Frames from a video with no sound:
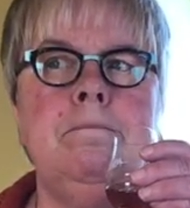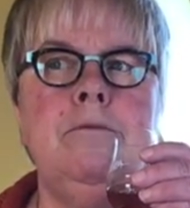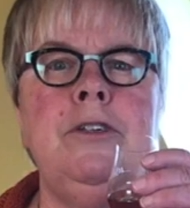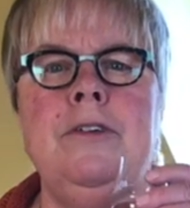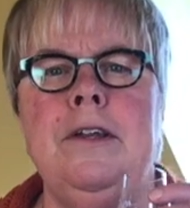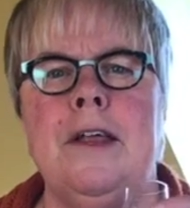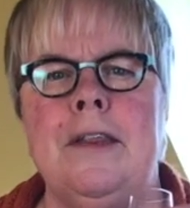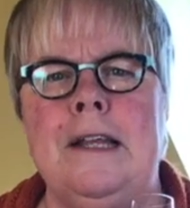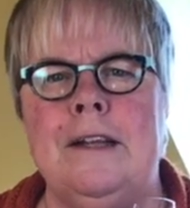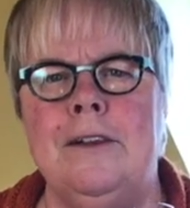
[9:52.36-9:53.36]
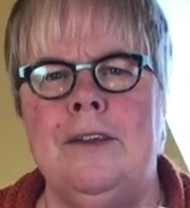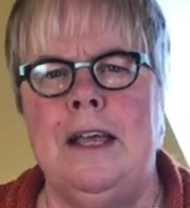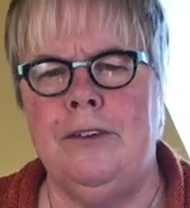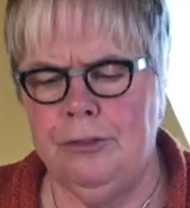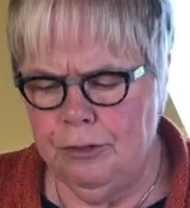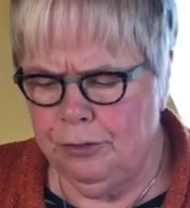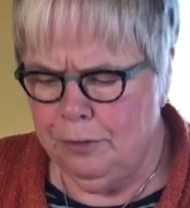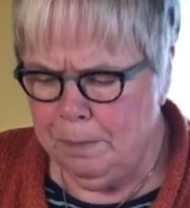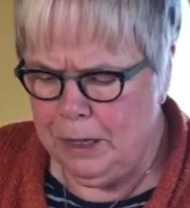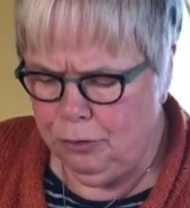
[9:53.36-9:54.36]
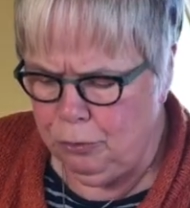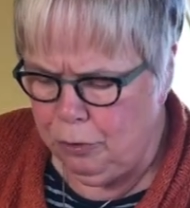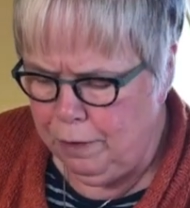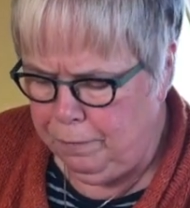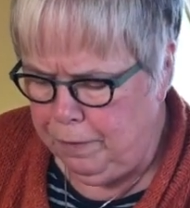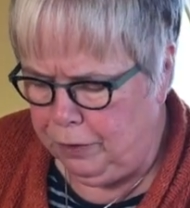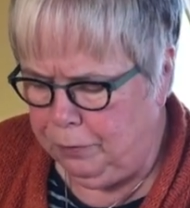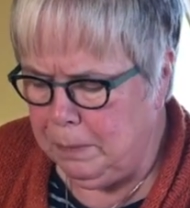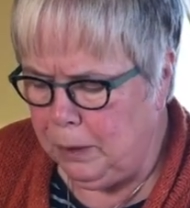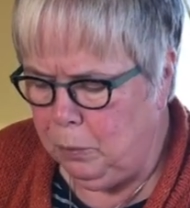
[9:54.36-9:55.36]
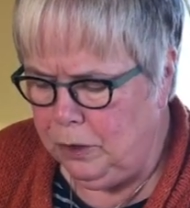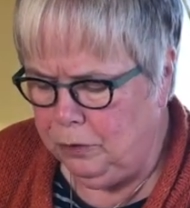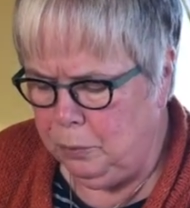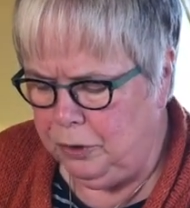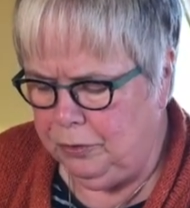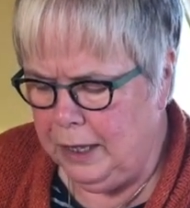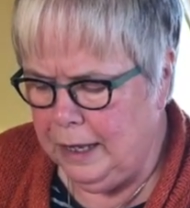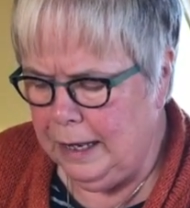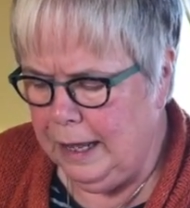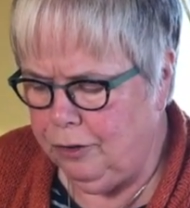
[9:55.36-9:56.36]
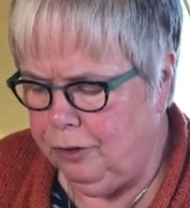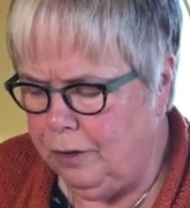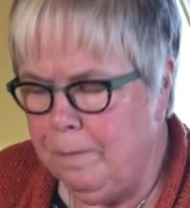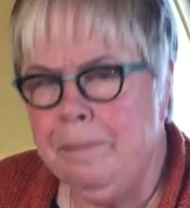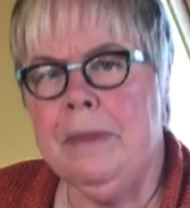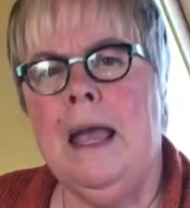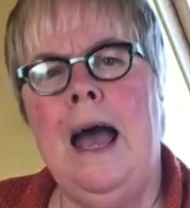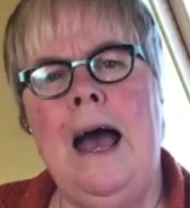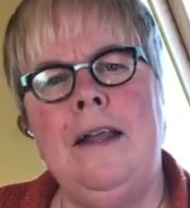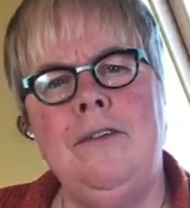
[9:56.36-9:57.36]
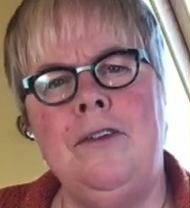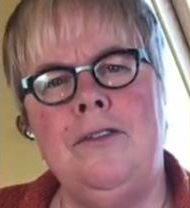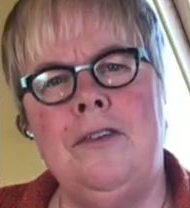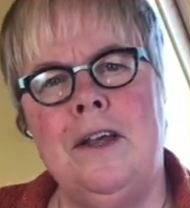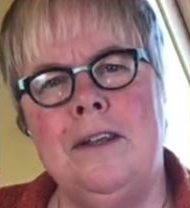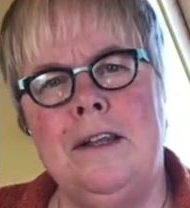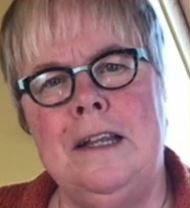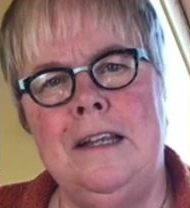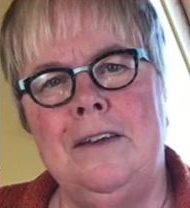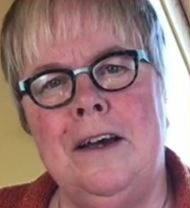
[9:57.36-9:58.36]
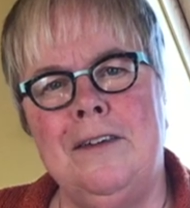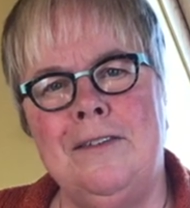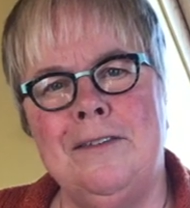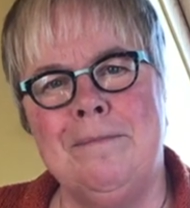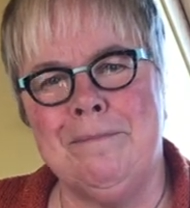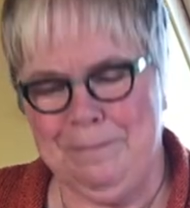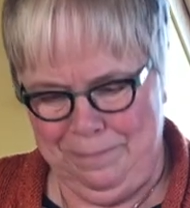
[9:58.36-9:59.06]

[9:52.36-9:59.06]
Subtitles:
Just another little taste, just to make sure it fits my winter whiskey collection. And it certainly does.